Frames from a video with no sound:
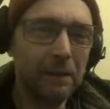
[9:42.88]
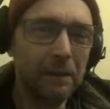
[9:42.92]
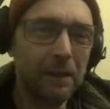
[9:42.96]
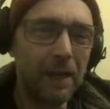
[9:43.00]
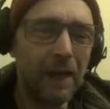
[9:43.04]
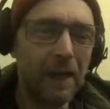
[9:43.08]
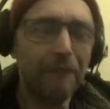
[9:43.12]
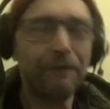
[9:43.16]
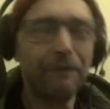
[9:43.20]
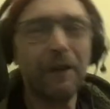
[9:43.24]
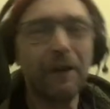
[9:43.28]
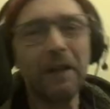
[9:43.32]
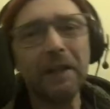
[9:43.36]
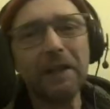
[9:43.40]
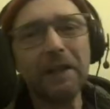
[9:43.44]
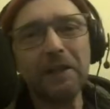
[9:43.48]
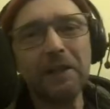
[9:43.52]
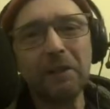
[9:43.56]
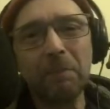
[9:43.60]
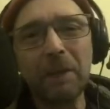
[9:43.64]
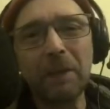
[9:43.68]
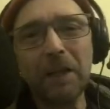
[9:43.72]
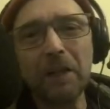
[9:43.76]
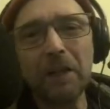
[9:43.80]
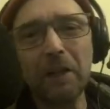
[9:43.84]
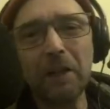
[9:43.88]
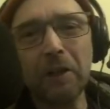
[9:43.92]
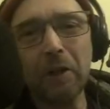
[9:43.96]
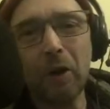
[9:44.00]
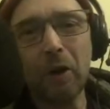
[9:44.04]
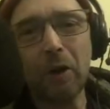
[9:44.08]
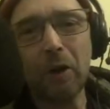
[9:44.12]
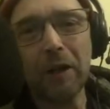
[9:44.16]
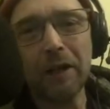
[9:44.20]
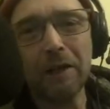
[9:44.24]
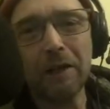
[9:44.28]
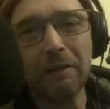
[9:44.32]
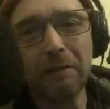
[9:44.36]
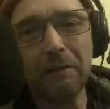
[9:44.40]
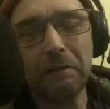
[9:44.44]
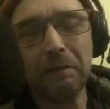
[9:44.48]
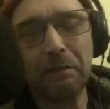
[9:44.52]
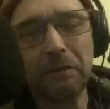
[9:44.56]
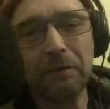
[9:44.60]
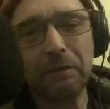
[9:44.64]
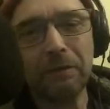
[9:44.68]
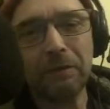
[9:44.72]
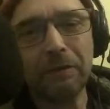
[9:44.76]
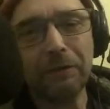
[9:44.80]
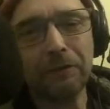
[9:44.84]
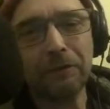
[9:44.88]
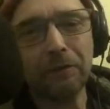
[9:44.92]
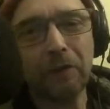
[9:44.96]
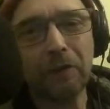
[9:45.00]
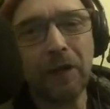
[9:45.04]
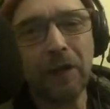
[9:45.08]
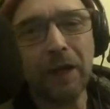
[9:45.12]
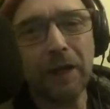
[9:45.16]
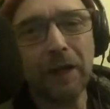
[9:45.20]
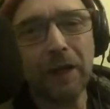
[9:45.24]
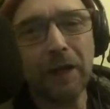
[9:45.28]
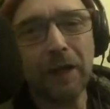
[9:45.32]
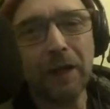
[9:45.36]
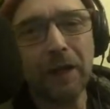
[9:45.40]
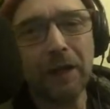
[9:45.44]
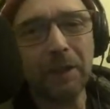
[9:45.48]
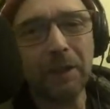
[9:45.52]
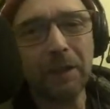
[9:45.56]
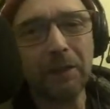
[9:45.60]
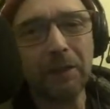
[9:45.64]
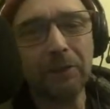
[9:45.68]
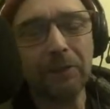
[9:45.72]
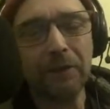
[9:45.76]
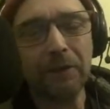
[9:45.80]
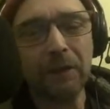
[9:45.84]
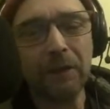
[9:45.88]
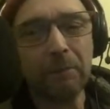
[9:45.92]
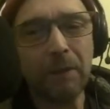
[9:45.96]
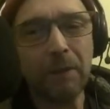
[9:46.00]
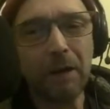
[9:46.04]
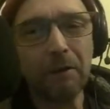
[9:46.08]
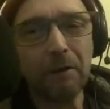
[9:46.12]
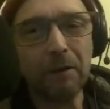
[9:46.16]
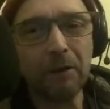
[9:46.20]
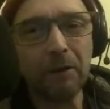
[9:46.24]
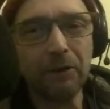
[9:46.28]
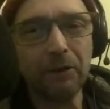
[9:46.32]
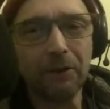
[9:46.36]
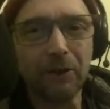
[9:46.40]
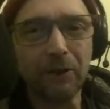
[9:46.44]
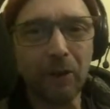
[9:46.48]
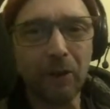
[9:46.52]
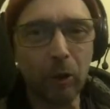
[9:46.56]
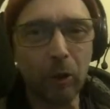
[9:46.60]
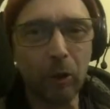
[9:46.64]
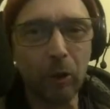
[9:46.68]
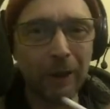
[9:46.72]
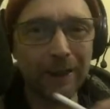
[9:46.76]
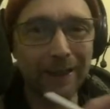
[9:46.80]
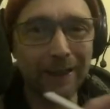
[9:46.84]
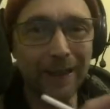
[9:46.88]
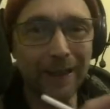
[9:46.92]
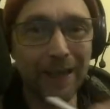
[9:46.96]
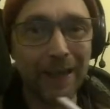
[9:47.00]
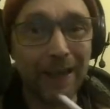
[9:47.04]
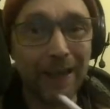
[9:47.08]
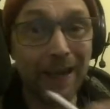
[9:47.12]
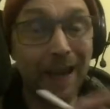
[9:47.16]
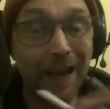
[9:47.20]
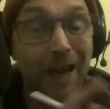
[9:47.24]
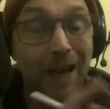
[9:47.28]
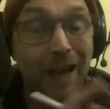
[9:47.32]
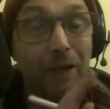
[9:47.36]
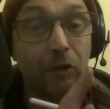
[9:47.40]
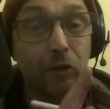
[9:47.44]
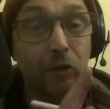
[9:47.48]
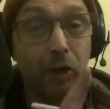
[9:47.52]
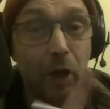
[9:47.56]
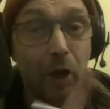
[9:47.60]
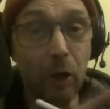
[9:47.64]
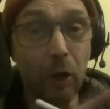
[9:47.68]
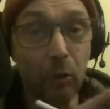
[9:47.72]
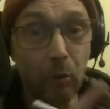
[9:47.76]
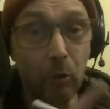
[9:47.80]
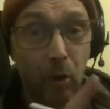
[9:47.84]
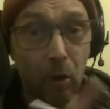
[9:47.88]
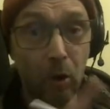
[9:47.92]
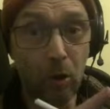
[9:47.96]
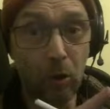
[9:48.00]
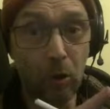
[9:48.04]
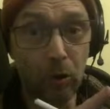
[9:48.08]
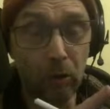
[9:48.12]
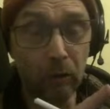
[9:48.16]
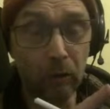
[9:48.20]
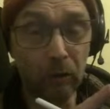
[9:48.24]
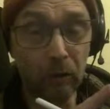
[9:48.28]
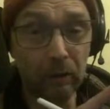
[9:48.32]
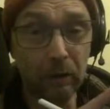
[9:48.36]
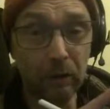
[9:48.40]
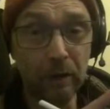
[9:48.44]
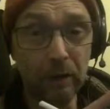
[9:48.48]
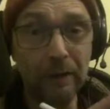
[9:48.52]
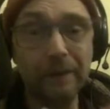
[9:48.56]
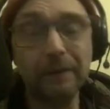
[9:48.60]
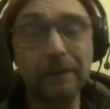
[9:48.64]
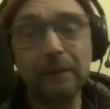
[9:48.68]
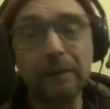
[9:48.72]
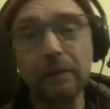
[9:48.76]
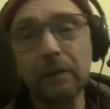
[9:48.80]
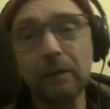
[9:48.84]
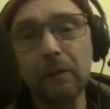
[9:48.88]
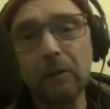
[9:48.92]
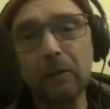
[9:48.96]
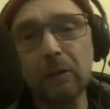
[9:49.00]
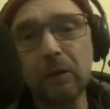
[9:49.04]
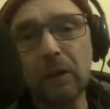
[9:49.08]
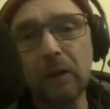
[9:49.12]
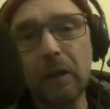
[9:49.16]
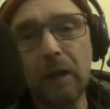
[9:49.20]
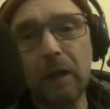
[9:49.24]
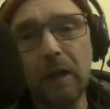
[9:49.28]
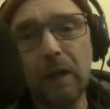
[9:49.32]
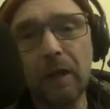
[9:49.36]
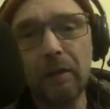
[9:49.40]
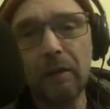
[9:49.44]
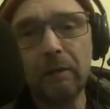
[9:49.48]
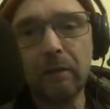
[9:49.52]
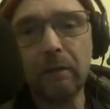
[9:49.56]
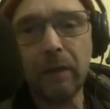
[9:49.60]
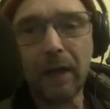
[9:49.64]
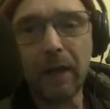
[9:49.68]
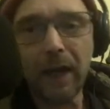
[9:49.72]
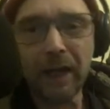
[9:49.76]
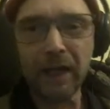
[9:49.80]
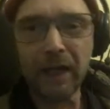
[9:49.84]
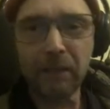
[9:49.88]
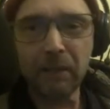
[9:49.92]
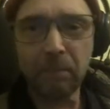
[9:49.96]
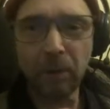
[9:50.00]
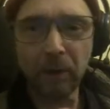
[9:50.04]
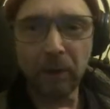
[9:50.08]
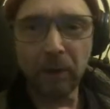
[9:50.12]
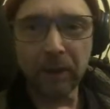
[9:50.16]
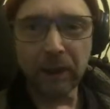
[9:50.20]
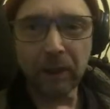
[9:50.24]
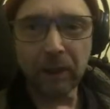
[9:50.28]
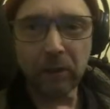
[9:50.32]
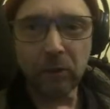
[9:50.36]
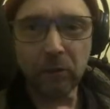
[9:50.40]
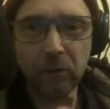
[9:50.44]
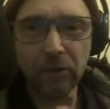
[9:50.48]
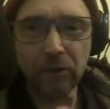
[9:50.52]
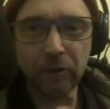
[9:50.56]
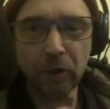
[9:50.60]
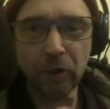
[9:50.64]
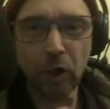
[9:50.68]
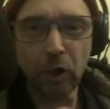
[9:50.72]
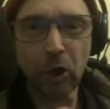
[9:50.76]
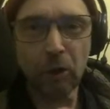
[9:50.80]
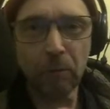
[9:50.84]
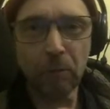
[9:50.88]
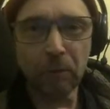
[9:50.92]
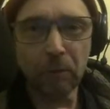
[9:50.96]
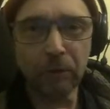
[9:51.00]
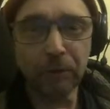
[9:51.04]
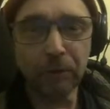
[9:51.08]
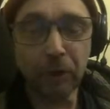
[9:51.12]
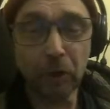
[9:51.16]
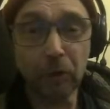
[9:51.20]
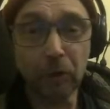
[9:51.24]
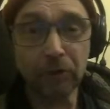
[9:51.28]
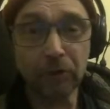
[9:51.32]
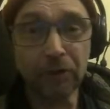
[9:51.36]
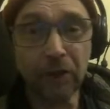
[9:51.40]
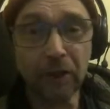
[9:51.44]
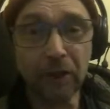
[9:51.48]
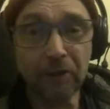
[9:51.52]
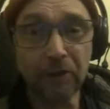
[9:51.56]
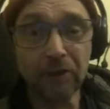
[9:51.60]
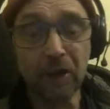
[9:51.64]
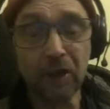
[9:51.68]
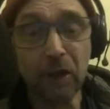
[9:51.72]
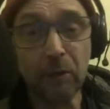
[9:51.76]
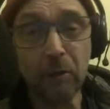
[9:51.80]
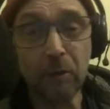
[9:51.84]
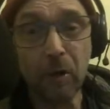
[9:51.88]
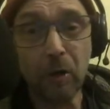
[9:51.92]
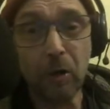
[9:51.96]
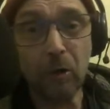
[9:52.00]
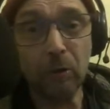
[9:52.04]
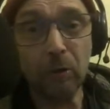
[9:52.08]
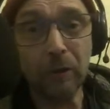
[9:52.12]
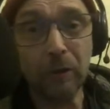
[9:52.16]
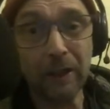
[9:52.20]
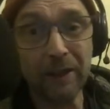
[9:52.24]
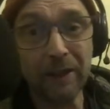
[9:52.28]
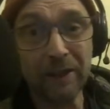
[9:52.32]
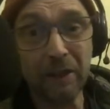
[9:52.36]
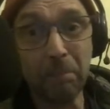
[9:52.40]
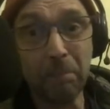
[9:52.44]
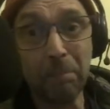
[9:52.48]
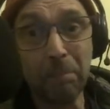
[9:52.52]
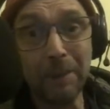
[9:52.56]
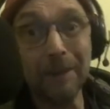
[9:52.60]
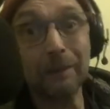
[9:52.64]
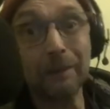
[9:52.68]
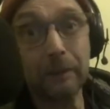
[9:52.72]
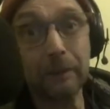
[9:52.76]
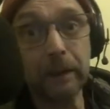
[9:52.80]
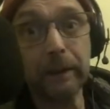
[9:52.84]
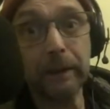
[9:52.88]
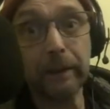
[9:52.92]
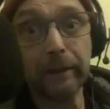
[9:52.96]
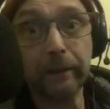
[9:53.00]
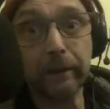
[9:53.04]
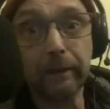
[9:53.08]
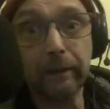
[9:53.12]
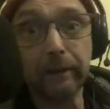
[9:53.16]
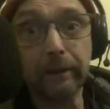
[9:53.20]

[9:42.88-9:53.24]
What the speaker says: I find it to be an annoying phrase because the Americans call it a town hall. And anybody who's normal knows that a town hall is a building